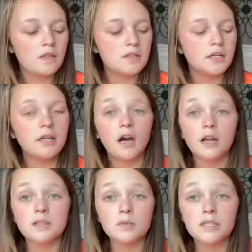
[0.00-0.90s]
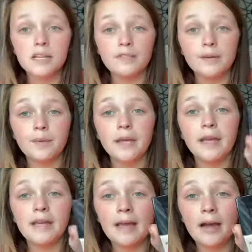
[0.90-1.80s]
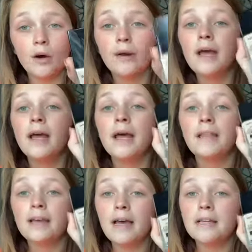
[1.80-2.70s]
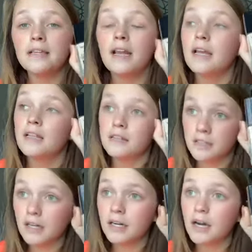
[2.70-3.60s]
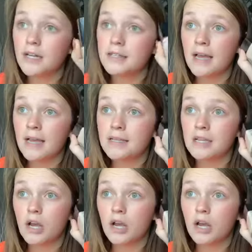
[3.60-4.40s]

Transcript: the Sun Goddess was leaving me. And now that the Sun Goddess has